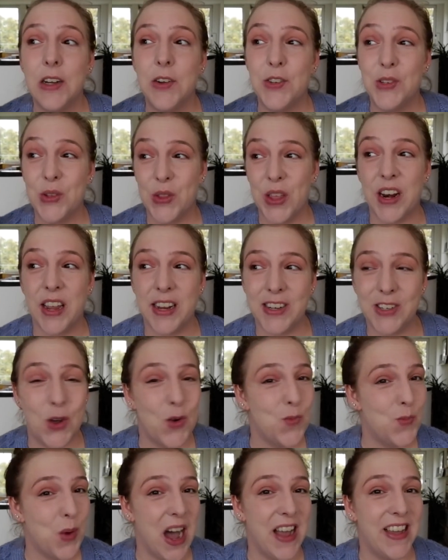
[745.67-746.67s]
So then I
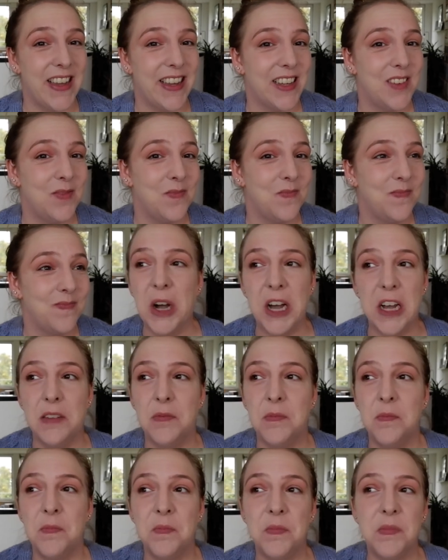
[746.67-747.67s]
don't buy it.
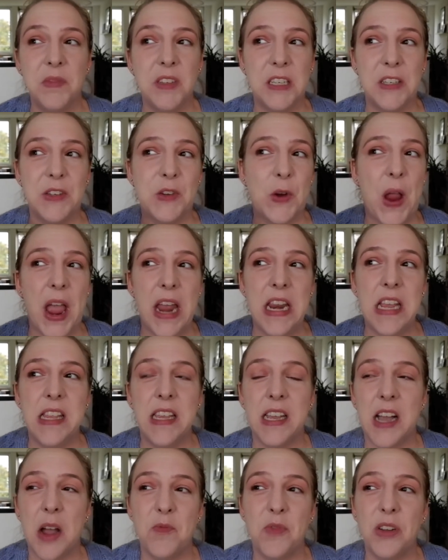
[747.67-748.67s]
But is there
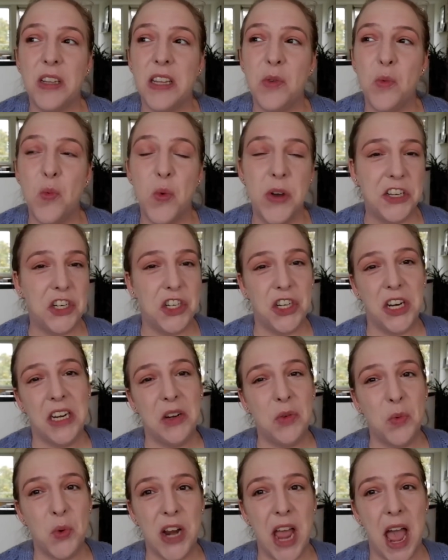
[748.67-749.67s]
anything I'm really
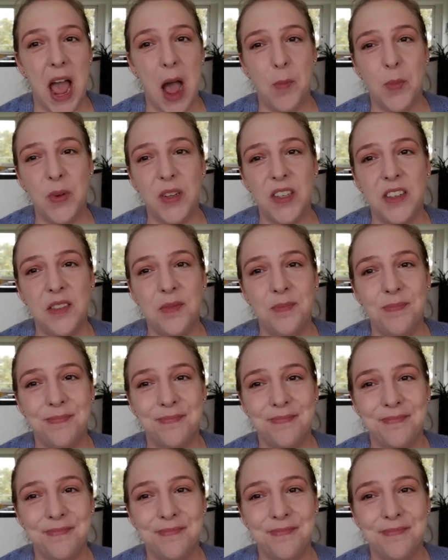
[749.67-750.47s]
wishing would happen?